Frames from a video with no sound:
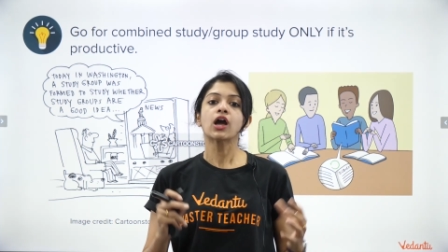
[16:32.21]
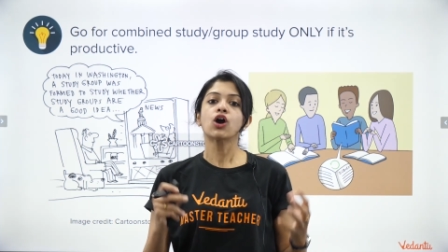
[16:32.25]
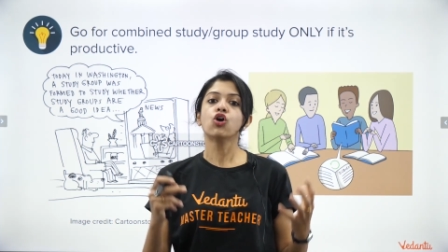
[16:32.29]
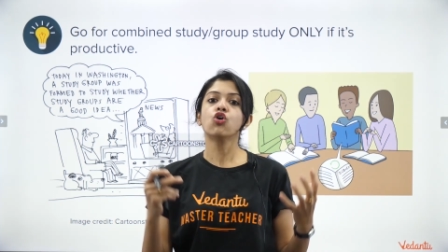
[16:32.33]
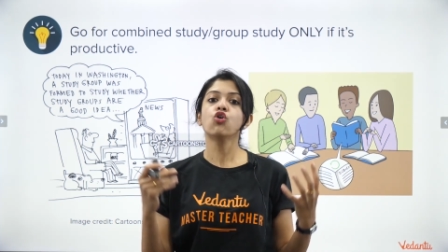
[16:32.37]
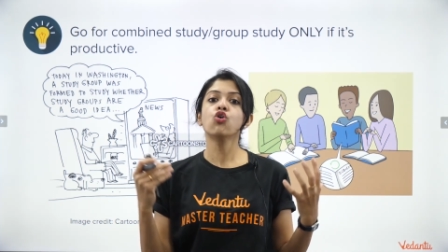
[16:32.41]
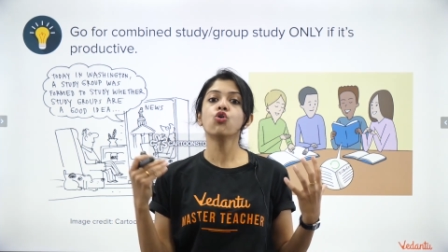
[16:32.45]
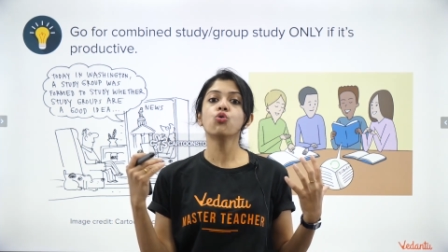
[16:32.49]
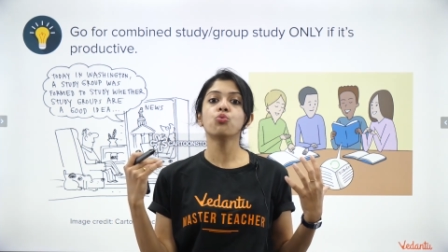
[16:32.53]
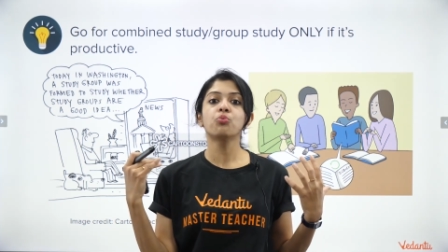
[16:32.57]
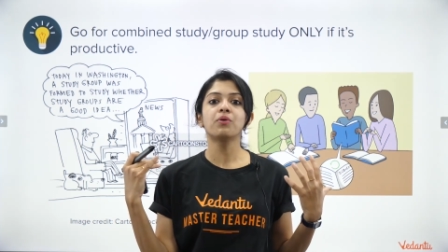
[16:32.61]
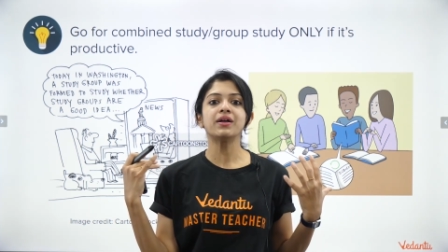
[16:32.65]

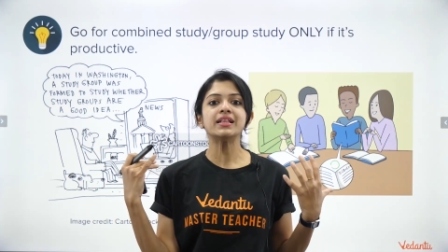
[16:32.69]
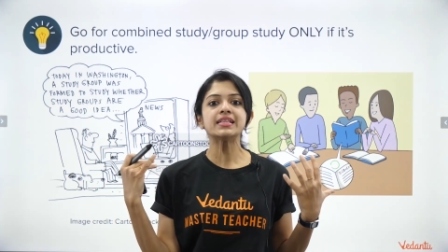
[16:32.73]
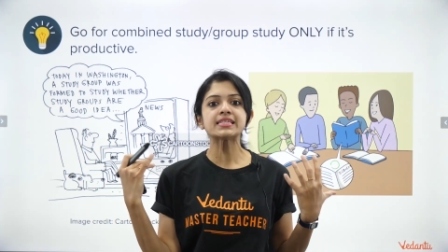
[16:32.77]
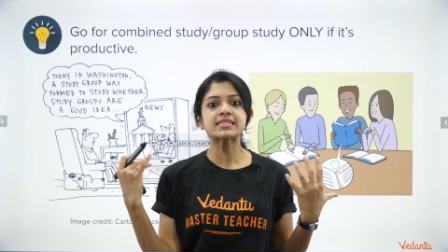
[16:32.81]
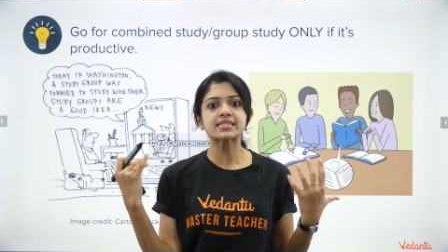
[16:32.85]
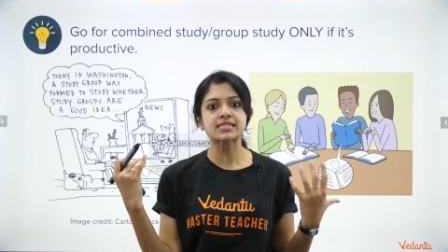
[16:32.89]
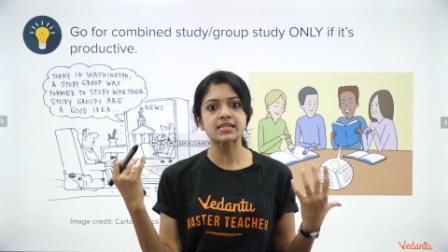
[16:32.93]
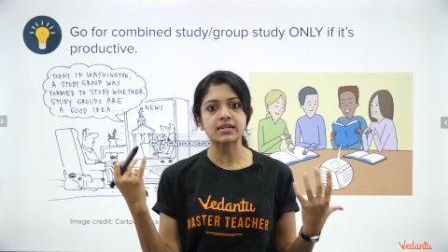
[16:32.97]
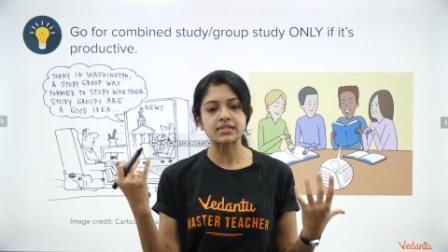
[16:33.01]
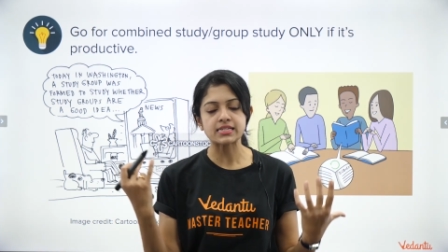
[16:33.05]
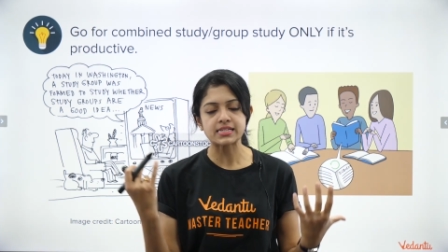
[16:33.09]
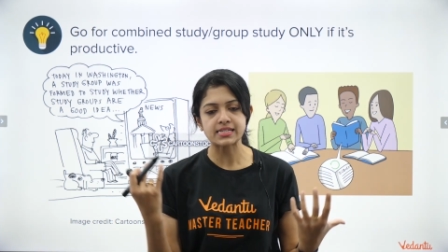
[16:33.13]
who will
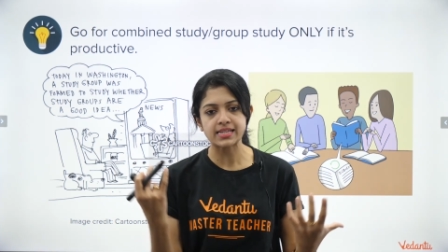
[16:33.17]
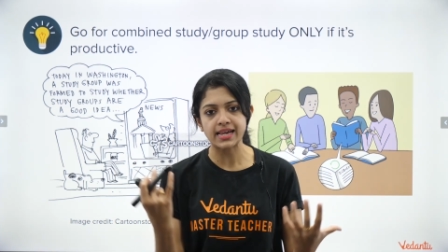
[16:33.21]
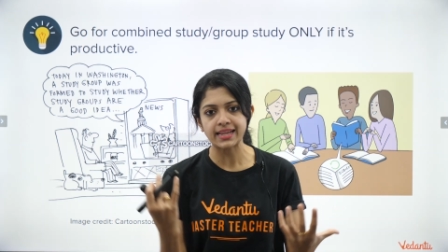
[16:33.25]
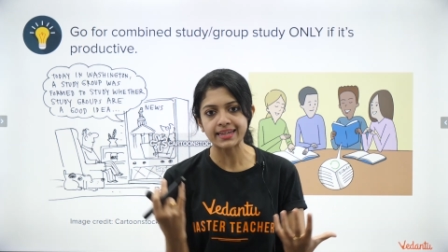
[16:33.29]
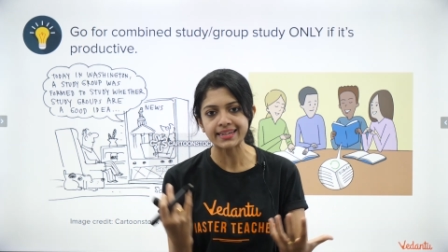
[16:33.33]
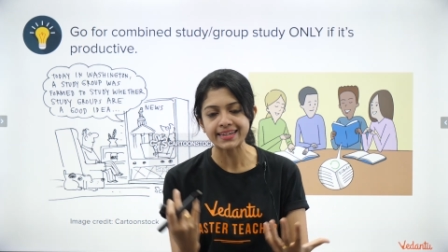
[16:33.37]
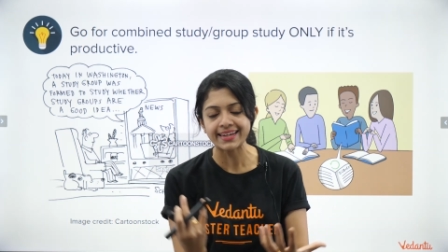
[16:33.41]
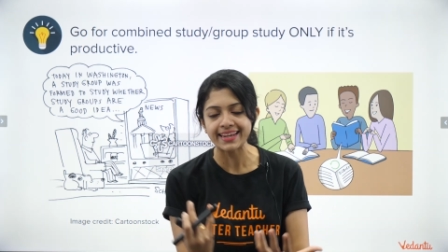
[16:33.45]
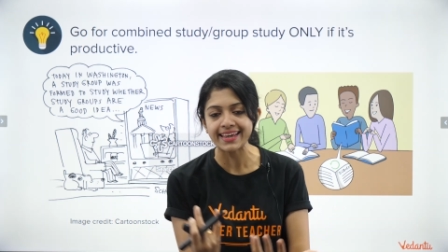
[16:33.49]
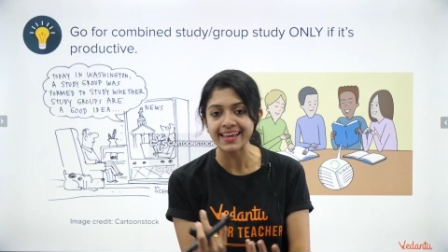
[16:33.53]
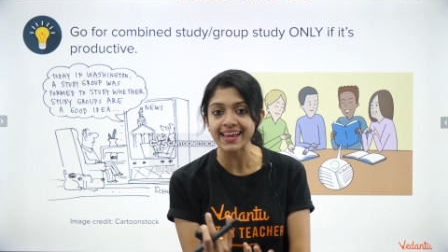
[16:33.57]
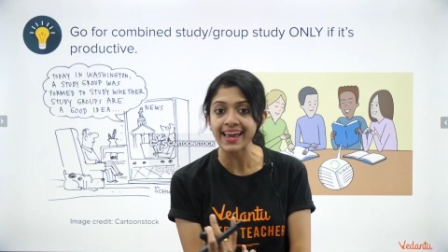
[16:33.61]

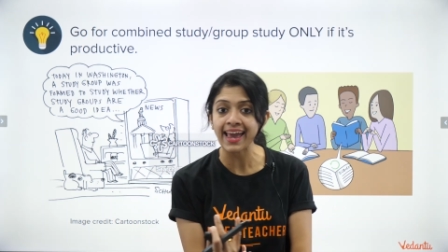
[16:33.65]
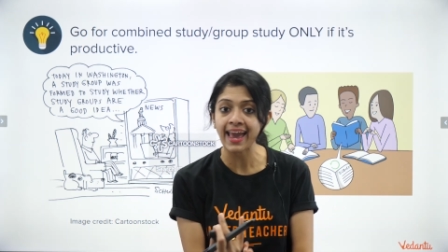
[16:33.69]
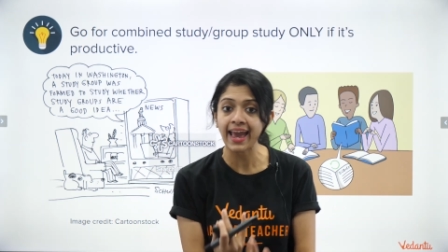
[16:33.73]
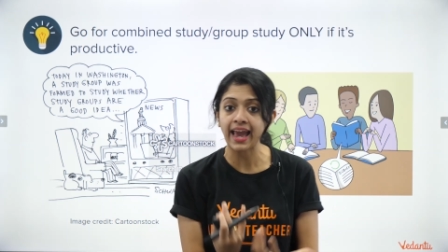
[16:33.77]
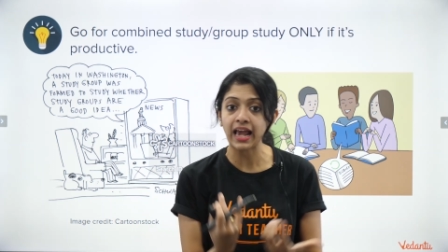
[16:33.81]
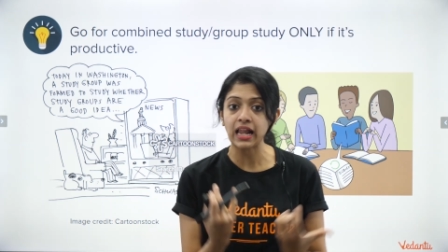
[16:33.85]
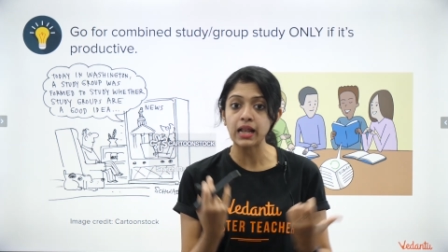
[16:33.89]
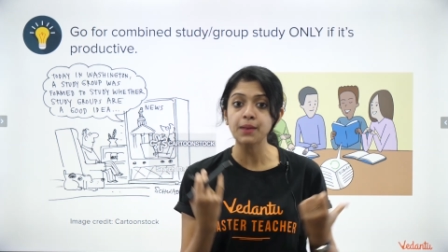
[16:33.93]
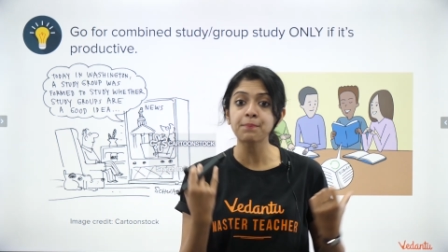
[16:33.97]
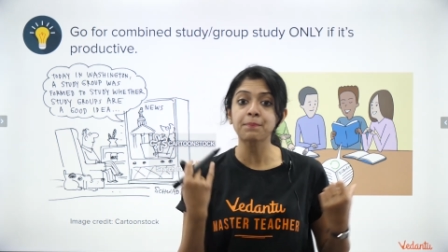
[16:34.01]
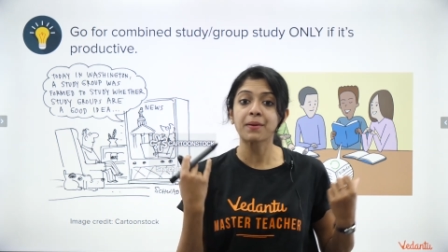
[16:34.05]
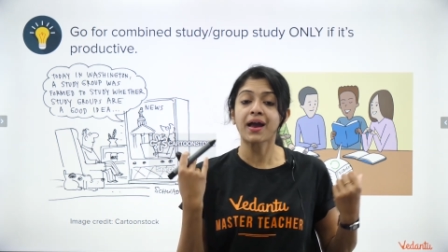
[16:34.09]
certainly
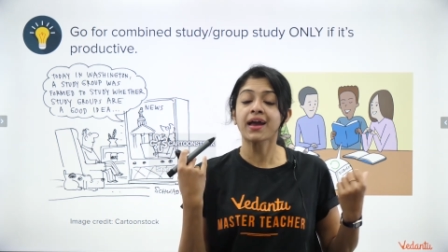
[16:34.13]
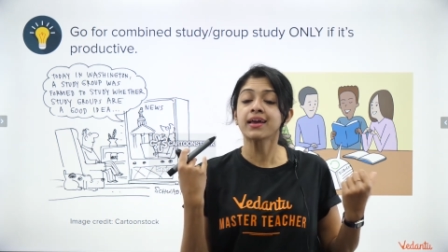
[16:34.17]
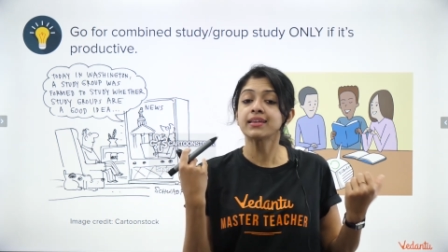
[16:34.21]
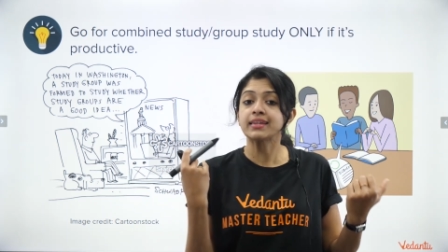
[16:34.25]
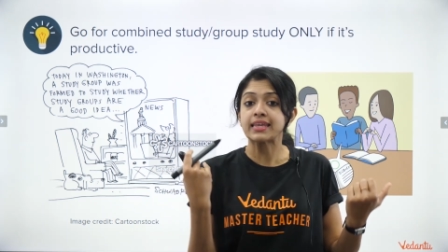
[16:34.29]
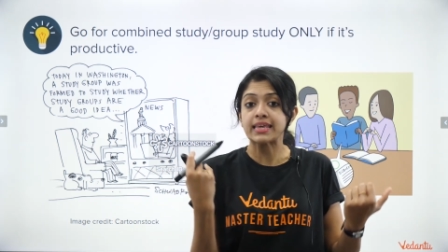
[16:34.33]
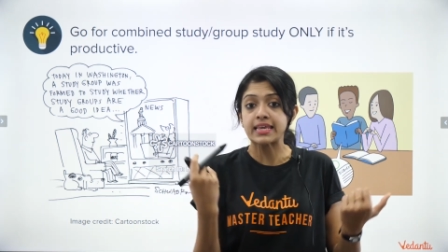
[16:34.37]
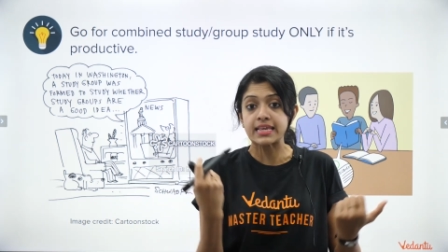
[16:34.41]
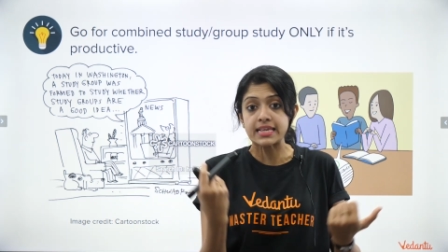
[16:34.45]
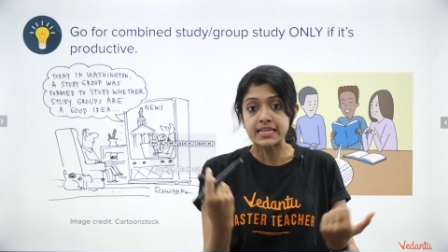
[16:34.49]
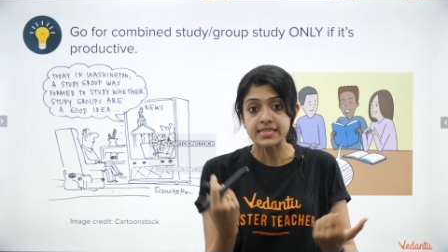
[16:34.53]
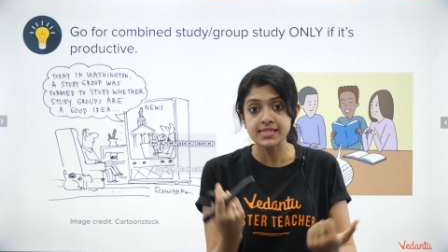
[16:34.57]
help
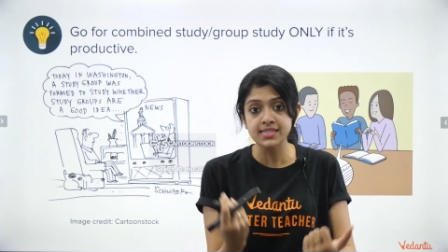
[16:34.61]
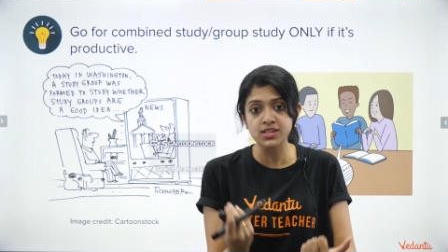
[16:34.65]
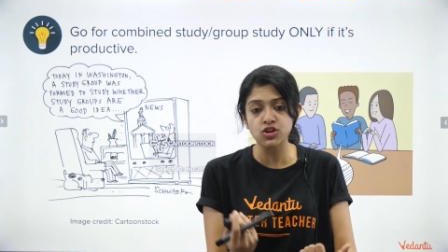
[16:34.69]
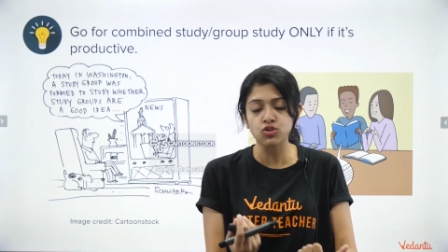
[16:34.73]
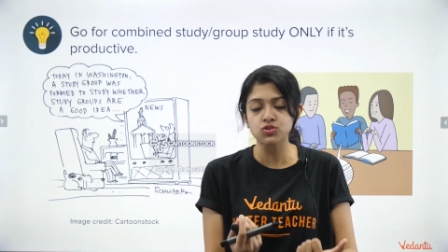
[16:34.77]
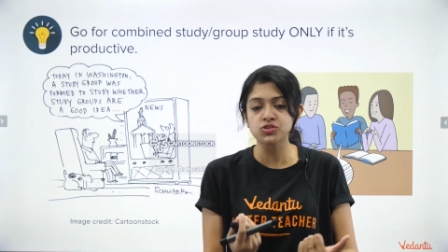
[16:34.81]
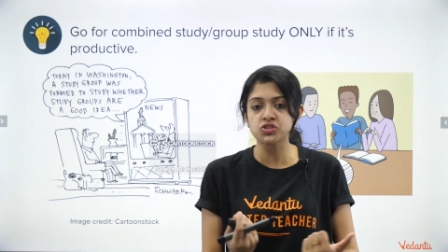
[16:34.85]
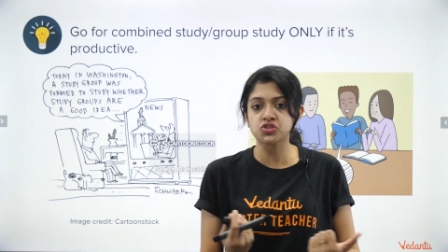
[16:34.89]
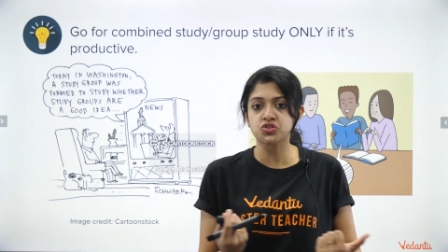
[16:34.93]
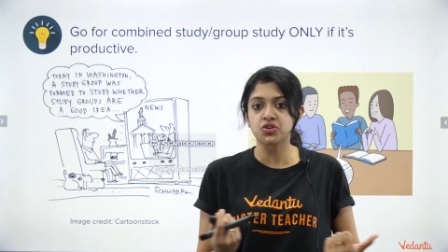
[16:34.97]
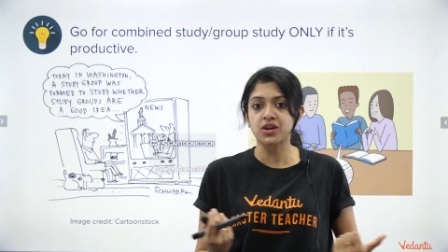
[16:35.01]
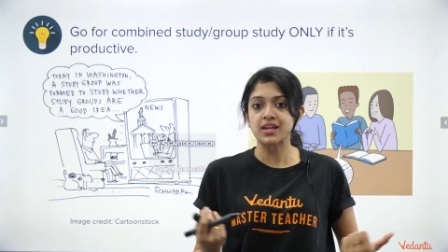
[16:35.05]
and ease
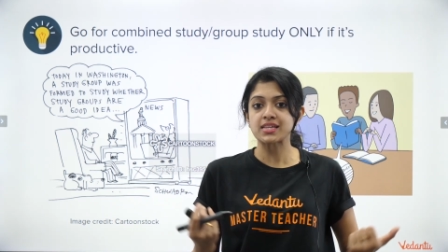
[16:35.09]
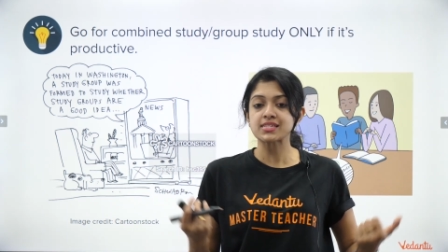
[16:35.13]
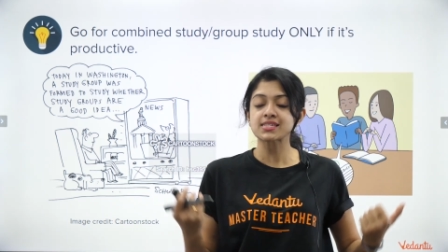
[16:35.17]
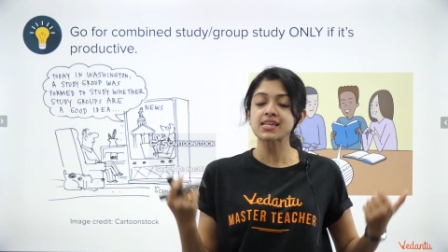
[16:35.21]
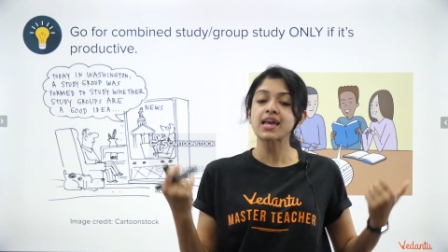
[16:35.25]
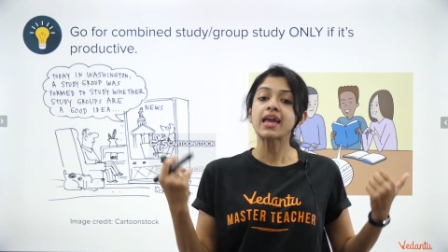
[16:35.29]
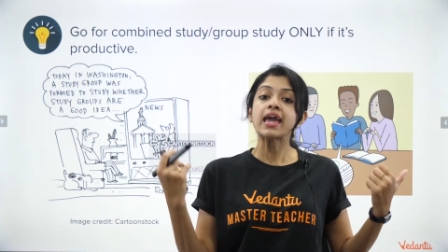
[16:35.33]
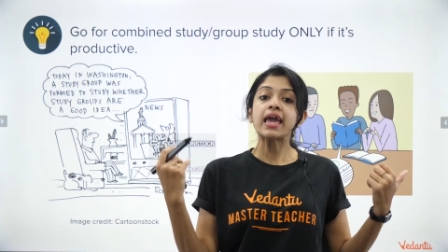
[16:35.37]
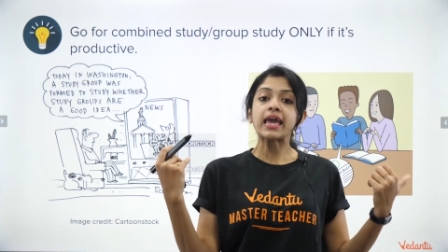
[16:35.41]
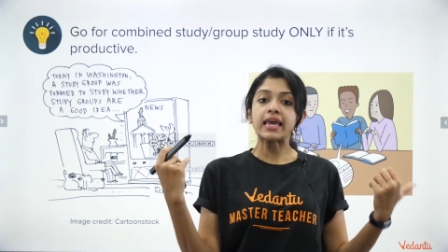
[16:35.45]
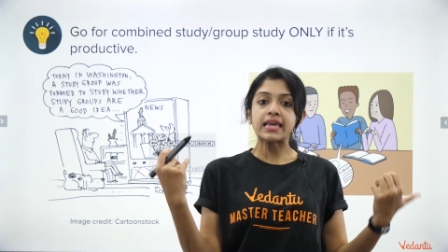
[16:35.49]
your stress,